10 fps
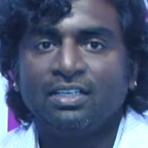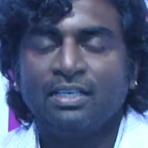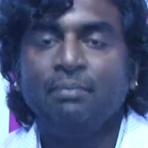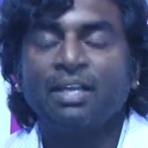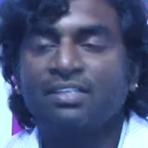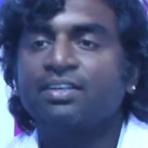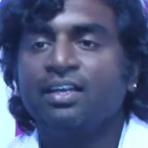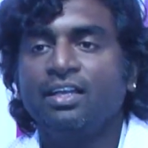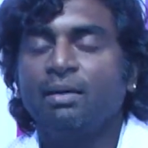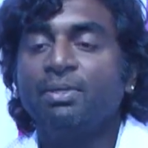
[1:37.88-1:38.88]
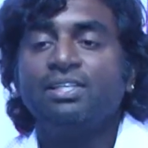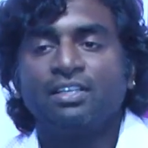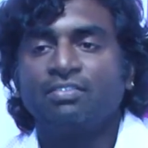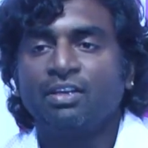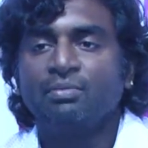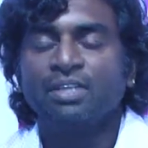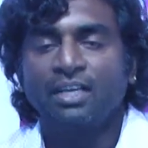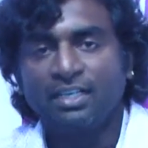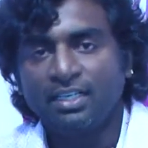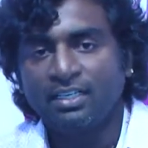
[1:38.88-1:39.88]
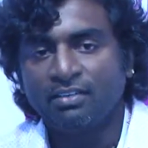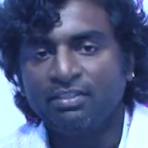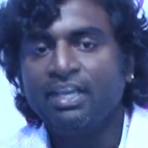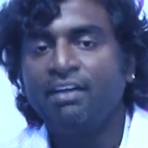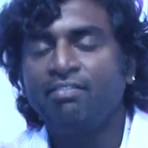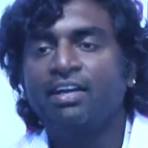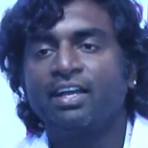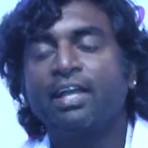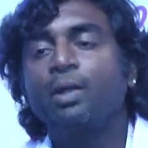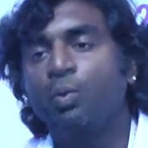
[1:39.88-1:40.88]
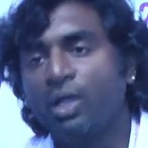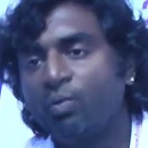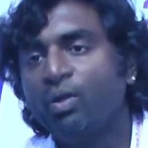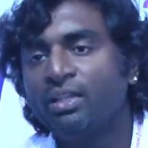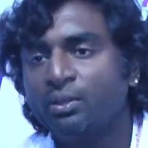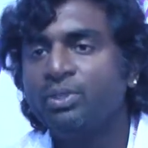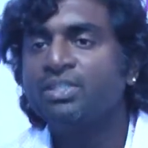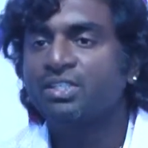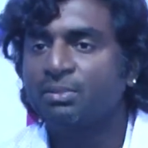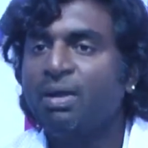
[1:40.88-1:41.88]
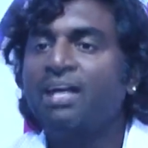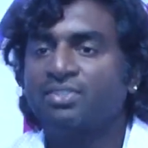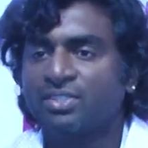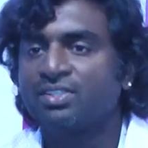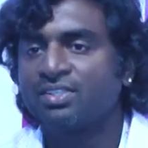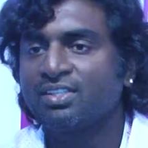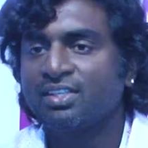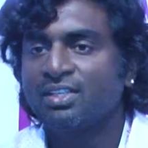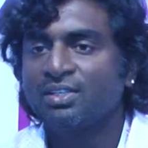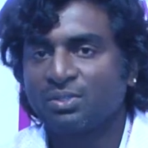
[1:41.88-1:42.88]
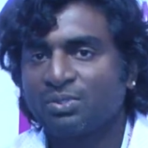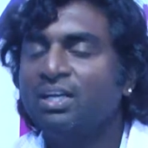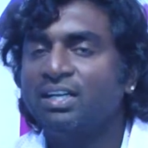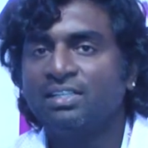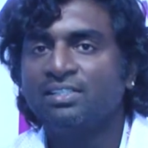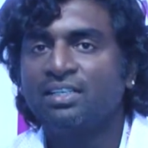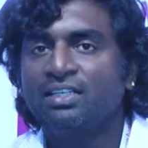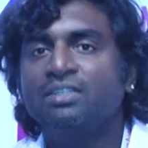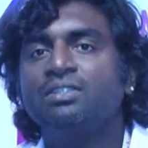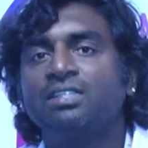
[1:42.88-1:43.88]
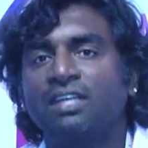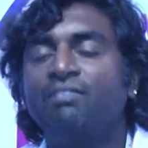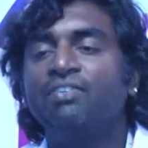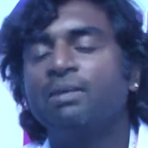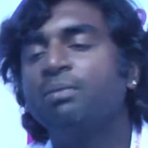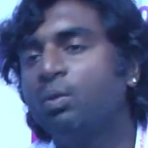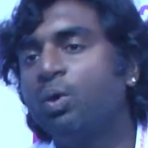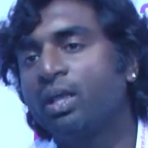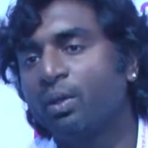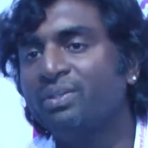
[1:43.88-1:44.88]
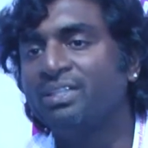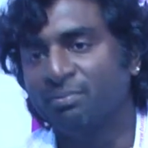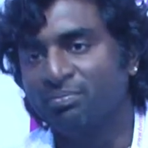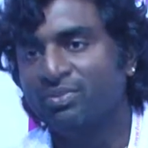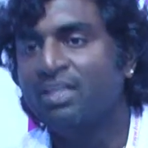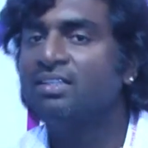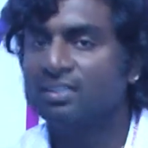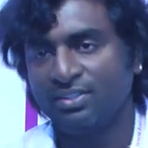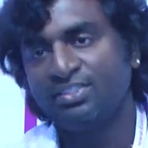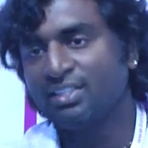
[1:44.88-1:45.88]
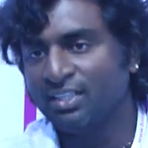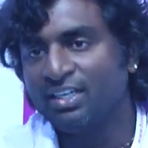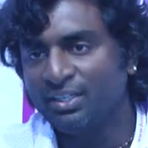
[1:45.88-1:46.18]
he makes really amazing films and we have a great wavelength which matches. So that is, it's comfortable working with him. That is the reason.